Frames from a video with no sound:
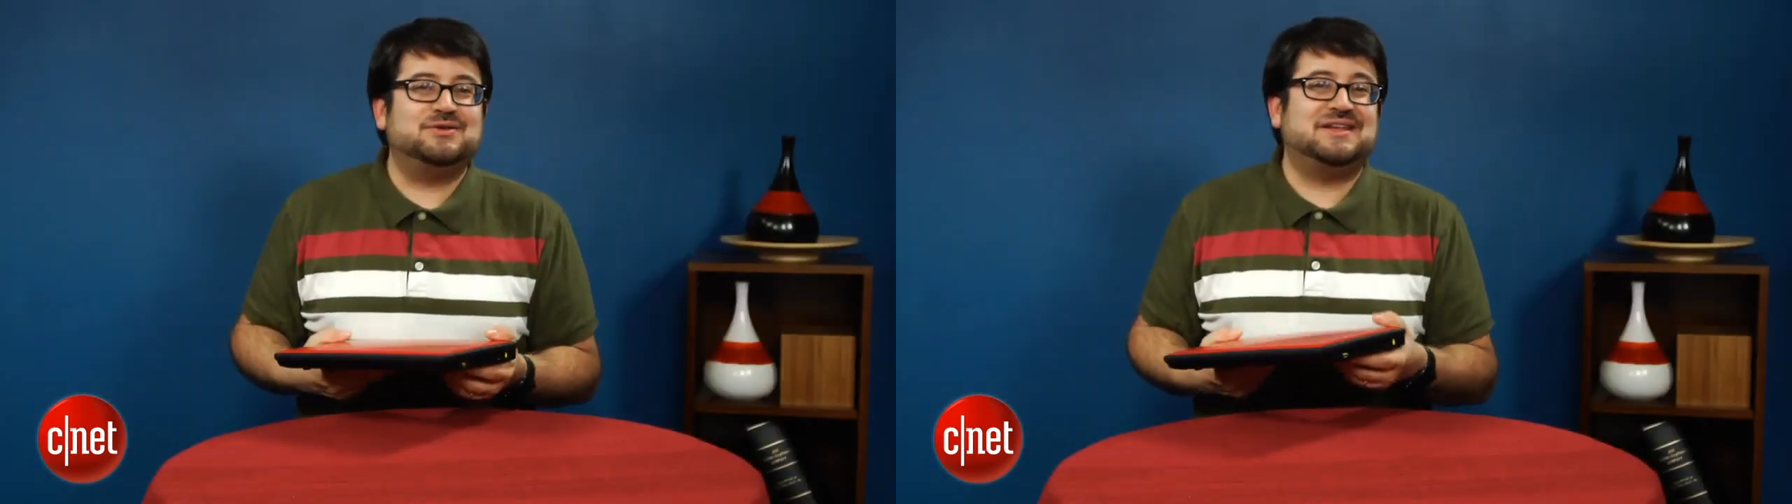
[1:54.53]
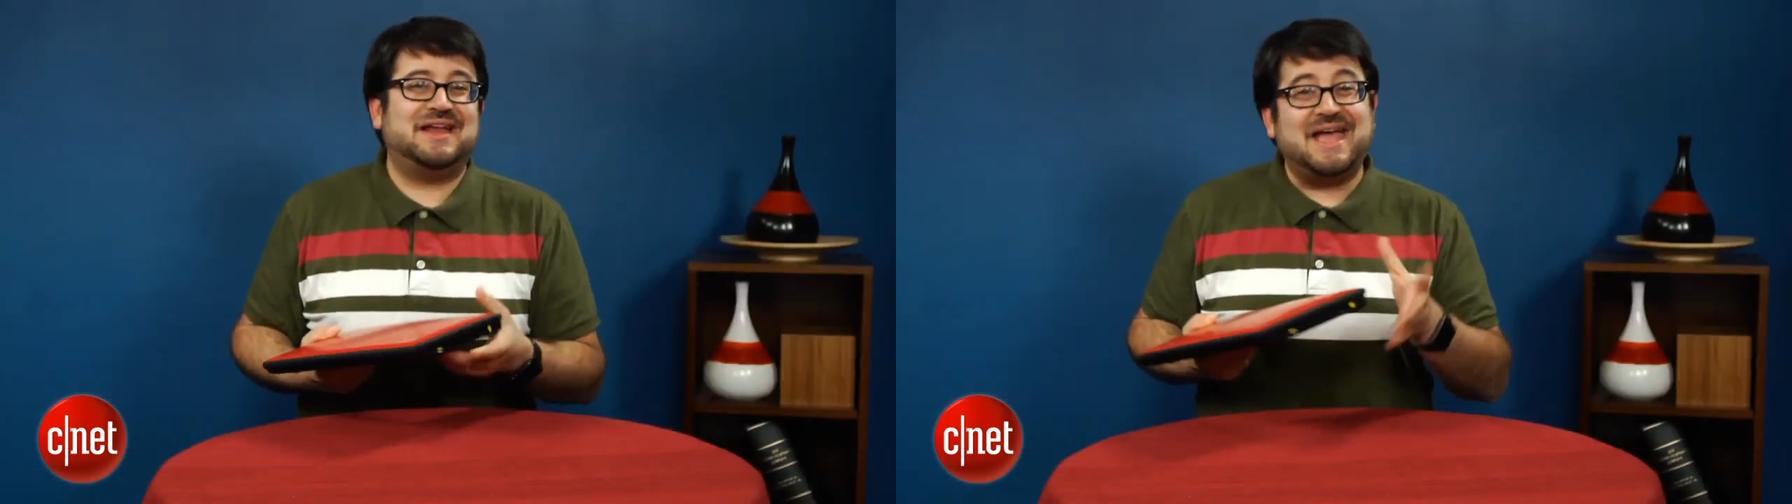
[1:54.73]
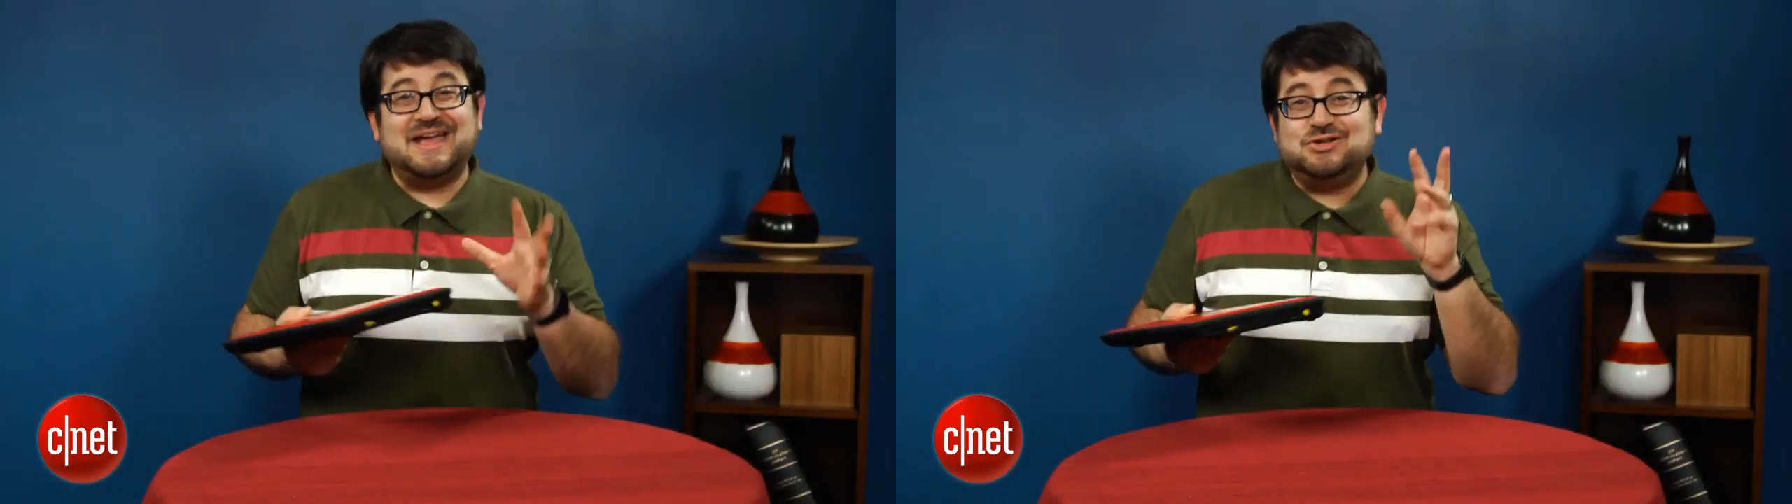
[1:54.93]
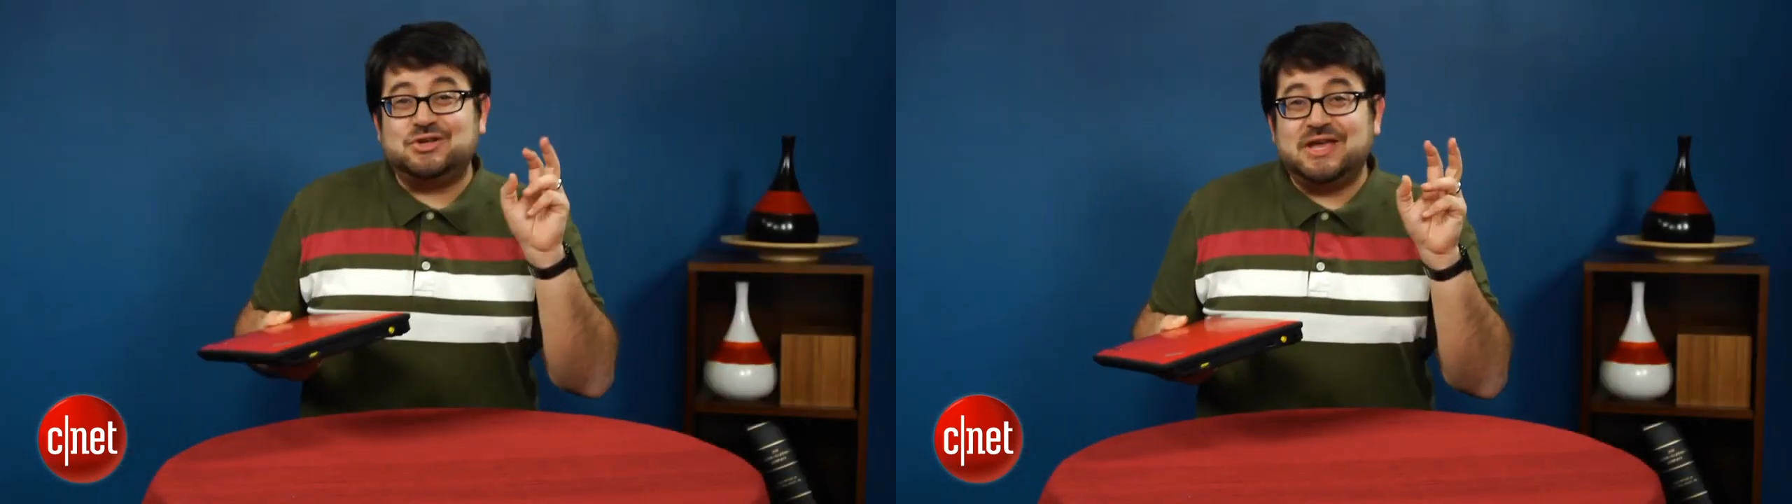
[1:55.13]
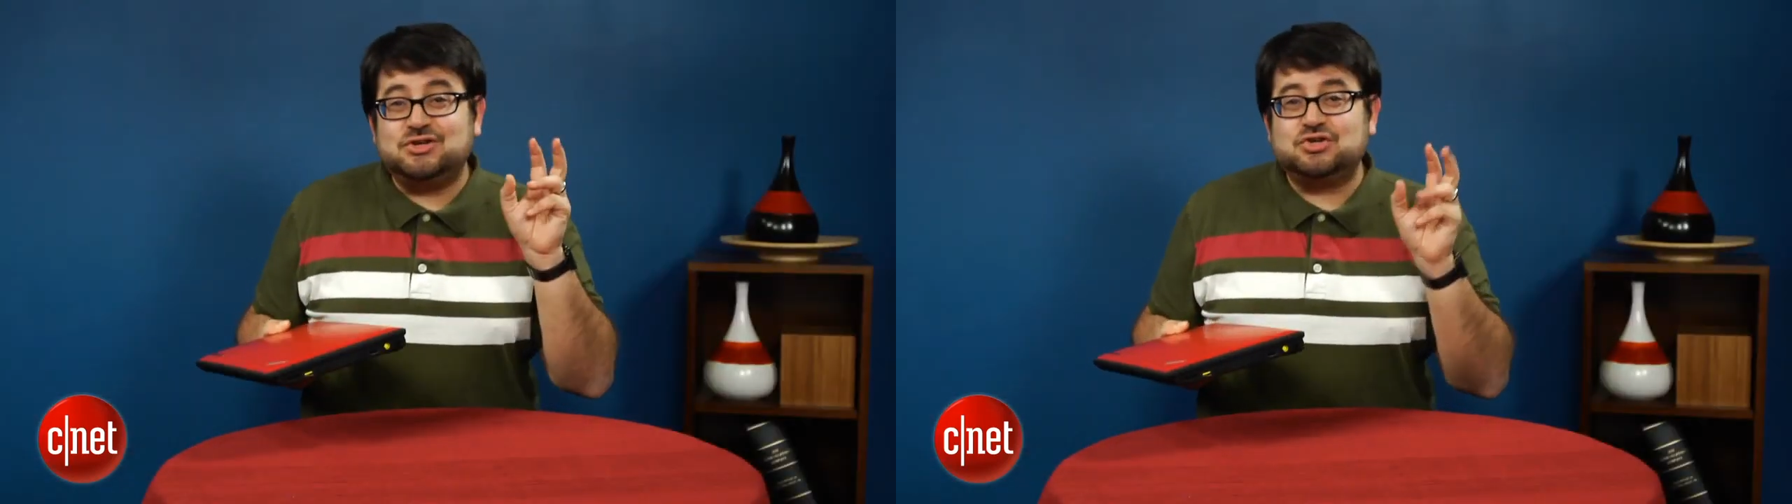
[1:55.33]
is it
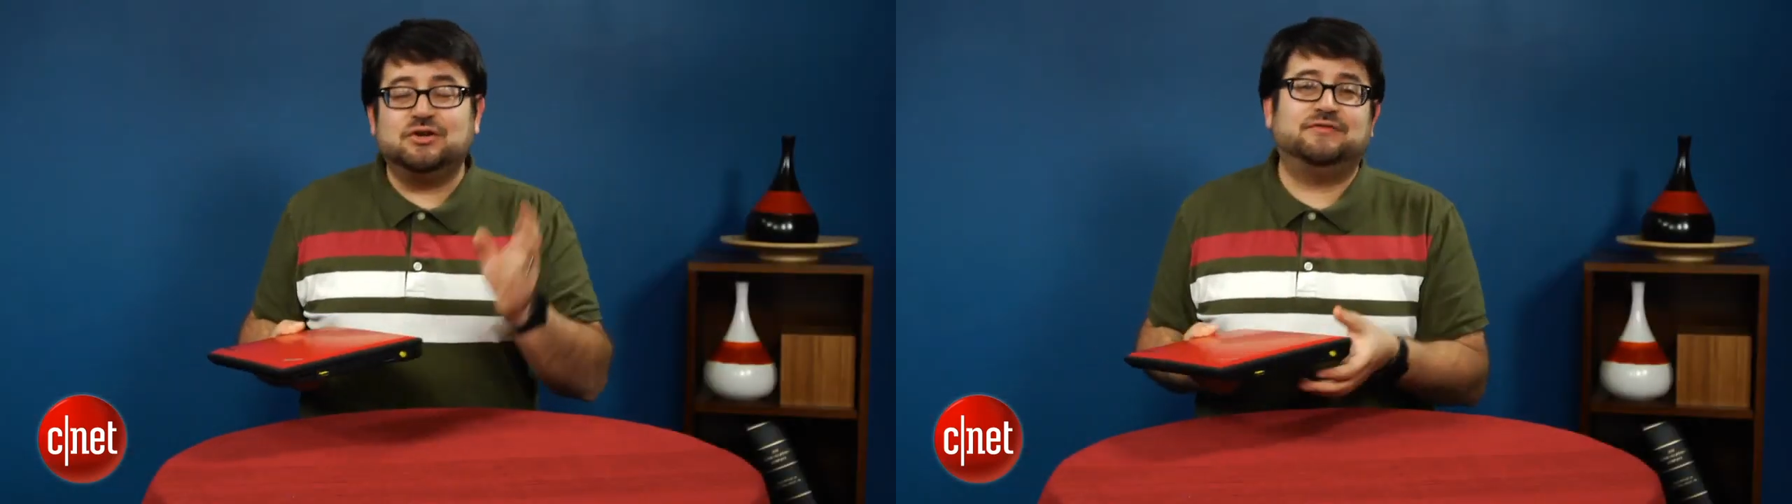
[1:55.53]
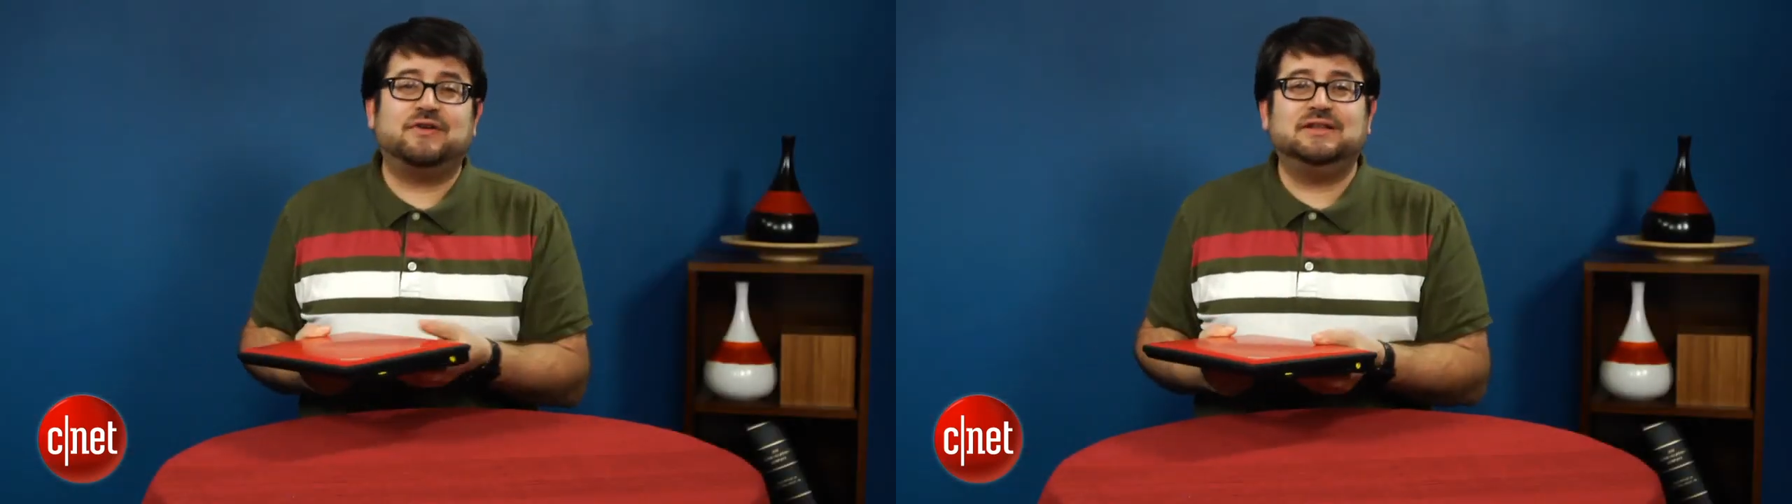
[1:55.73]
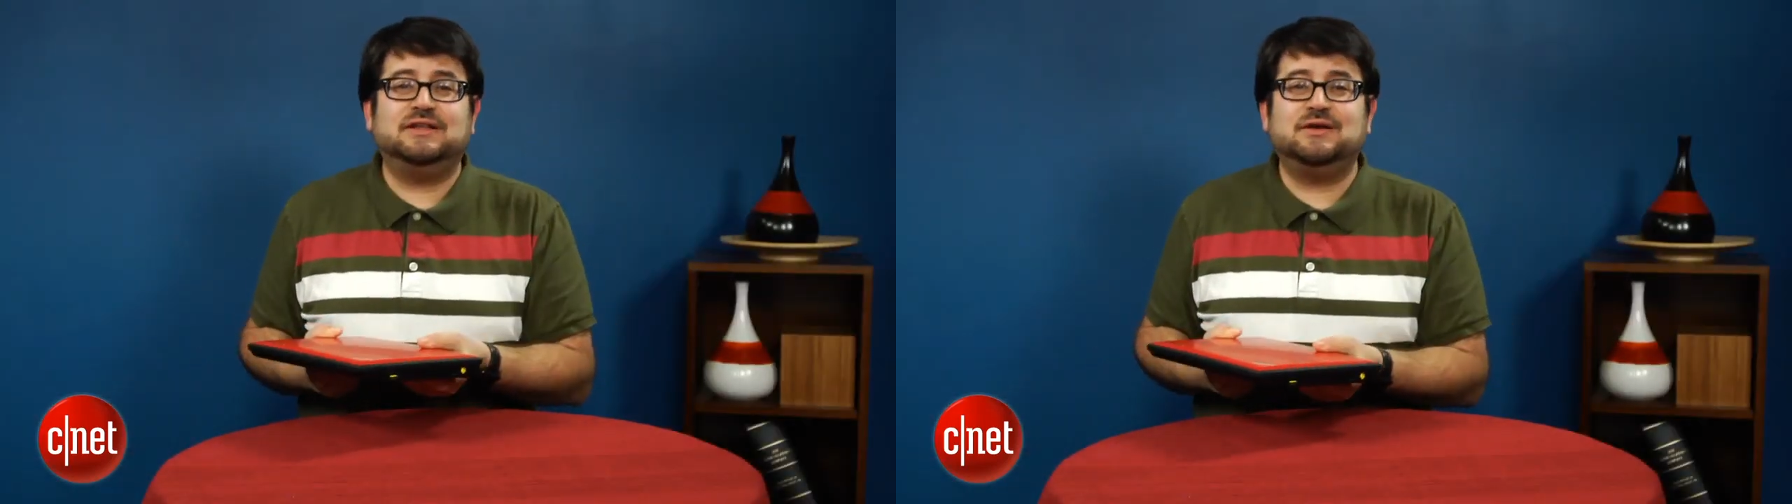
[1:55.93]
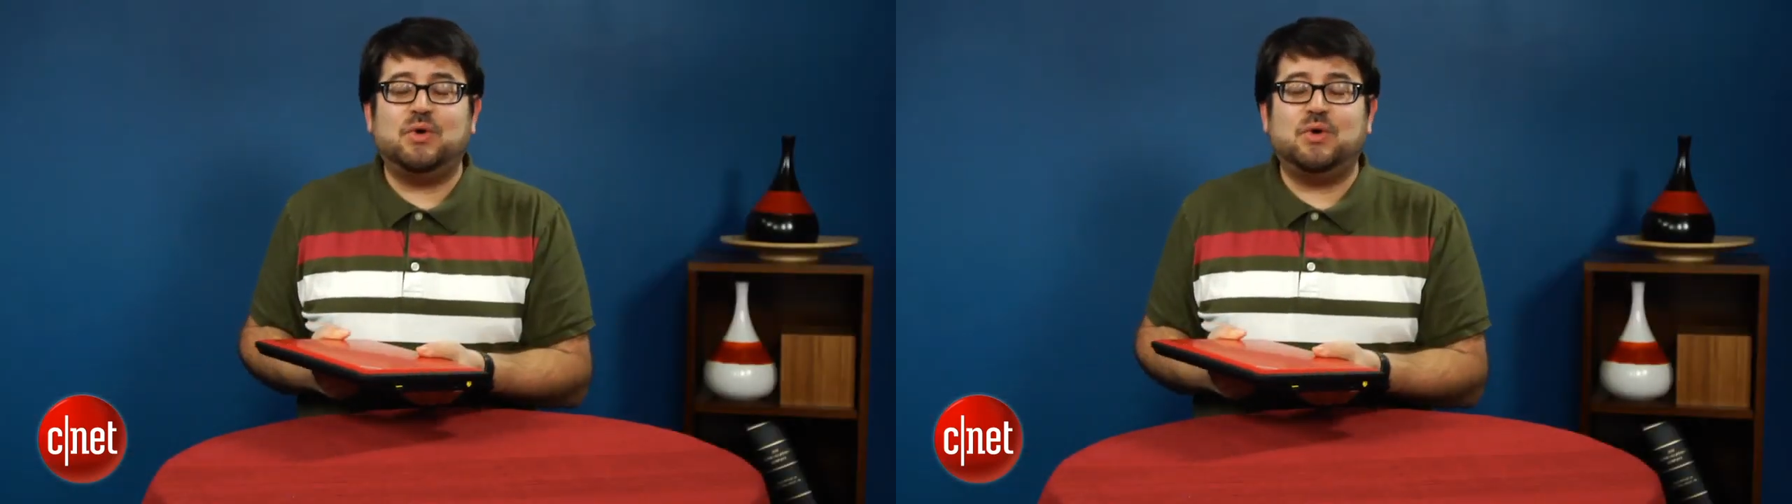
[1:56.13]
educational friendly?